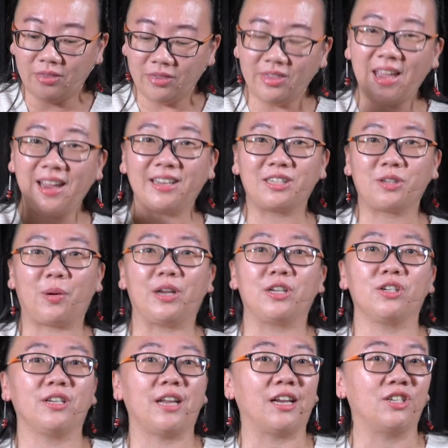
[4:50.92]
Next
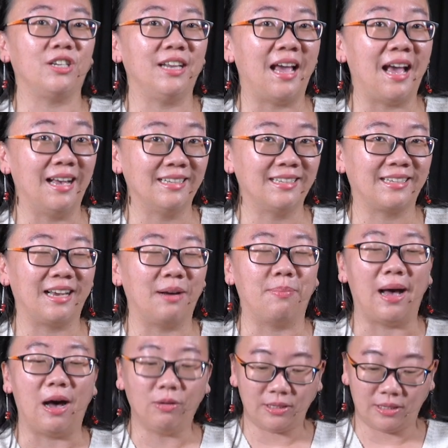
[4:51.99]
question actually asks
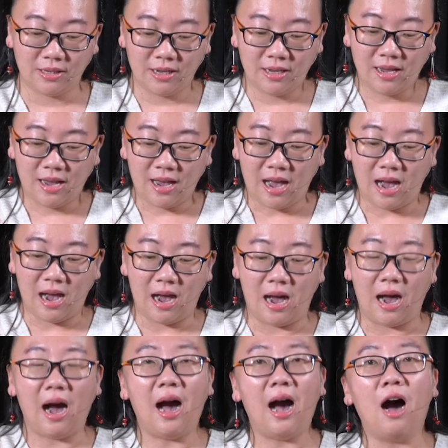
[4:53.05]
about
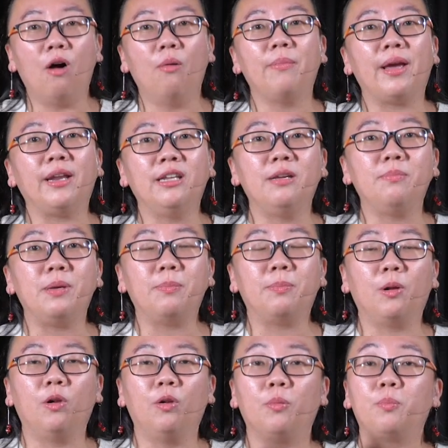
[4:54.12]
how many
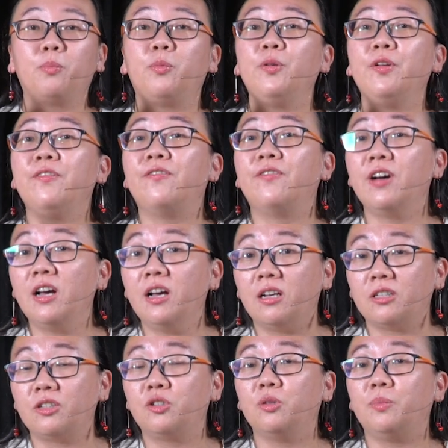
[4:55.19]
people
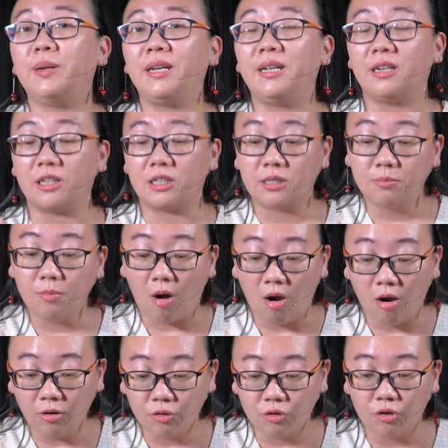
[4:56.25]
prefers to be in a
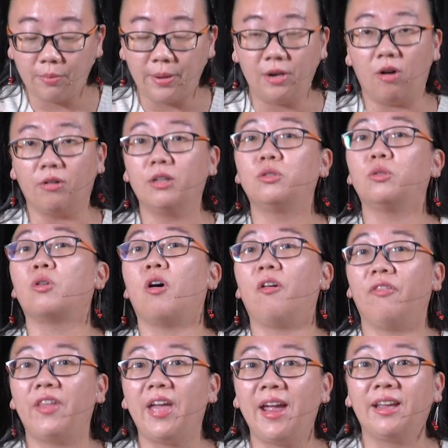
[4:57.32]
small group in order to
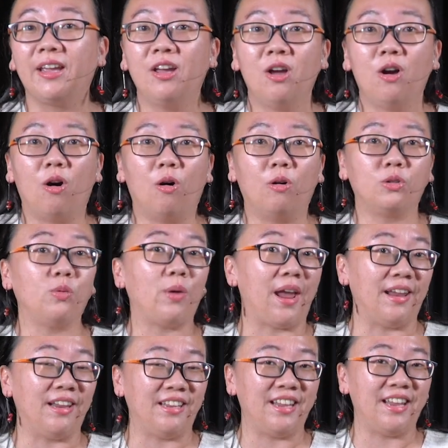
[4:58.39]
connect or to
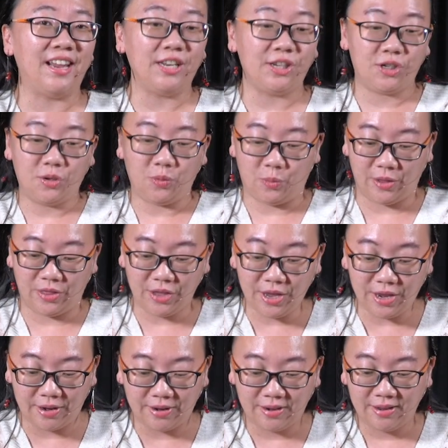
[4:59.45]
engage
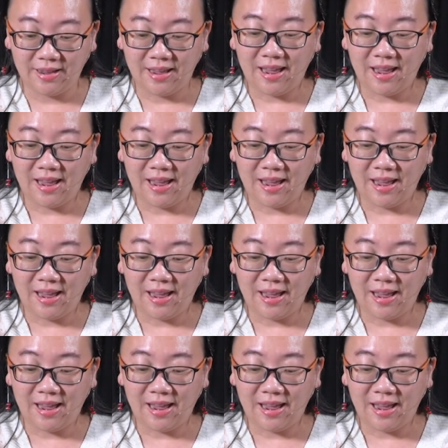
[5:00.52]
within.